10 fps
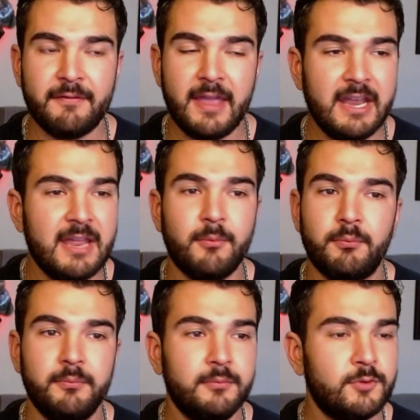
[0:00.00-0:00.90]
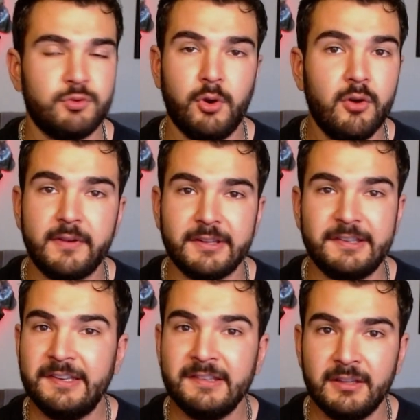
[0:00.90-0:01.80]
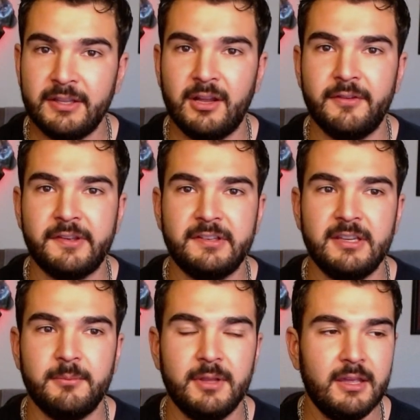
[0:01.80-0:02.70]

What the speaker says: A&M drove consistently on this team.